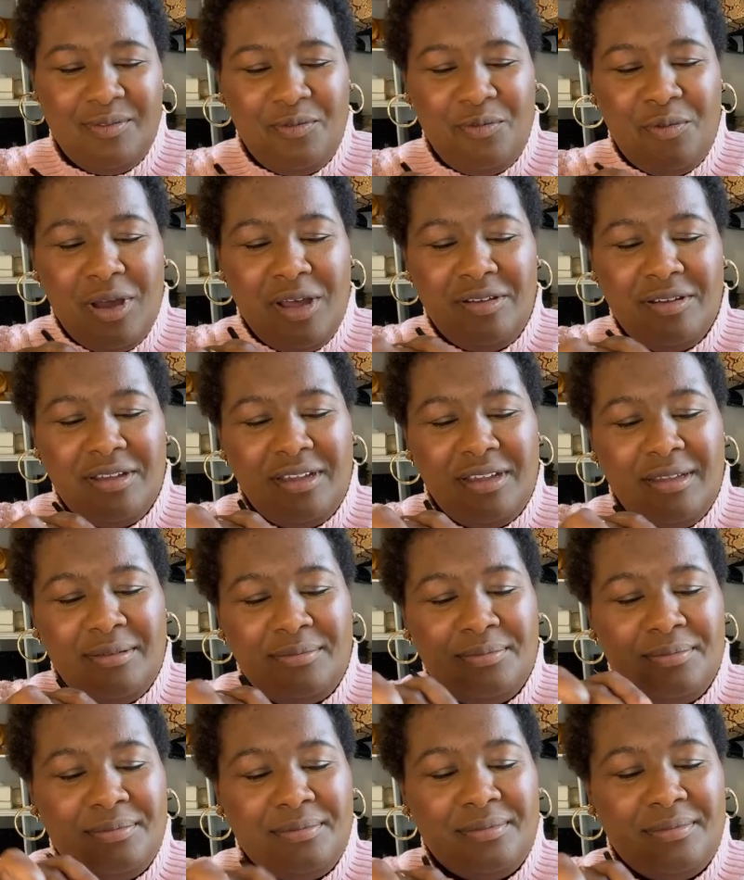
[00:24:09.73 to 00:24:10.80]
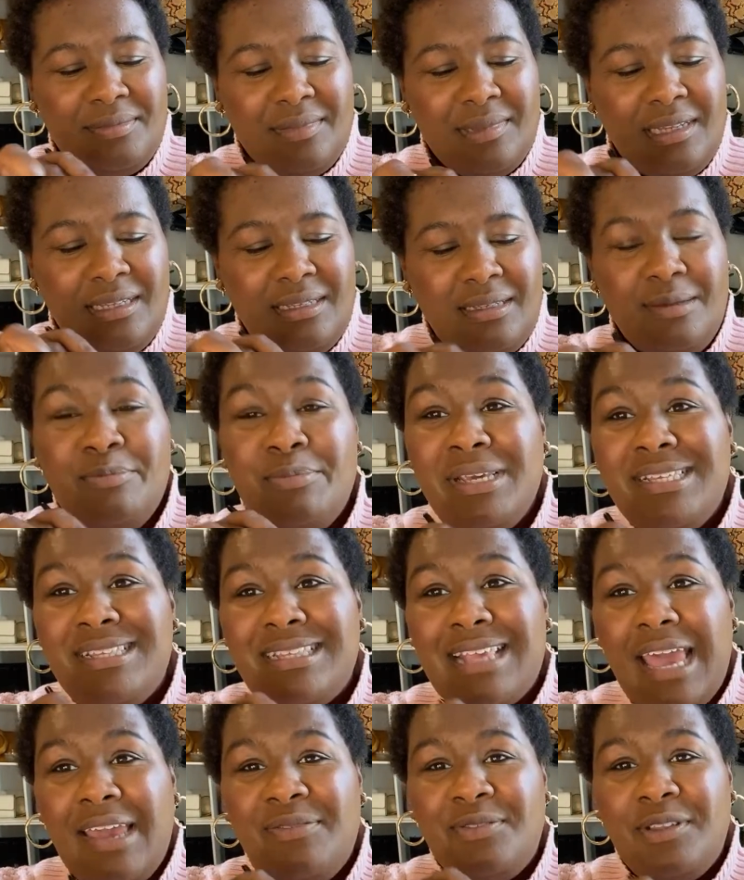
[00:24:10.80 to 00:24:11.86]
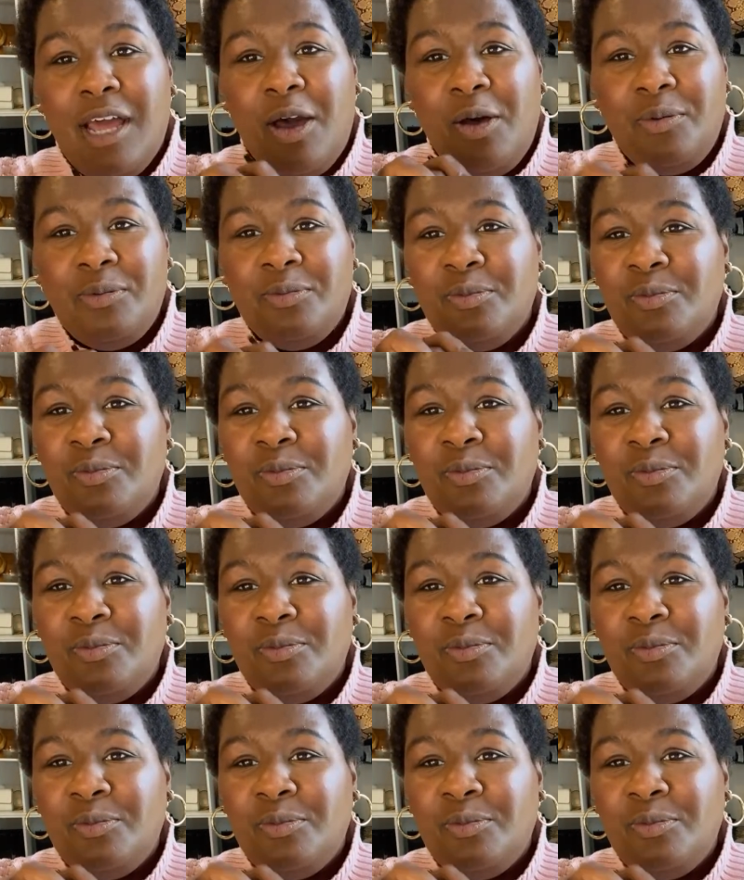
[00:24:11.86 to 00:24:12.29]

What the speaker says: Welcome. Be safe, though.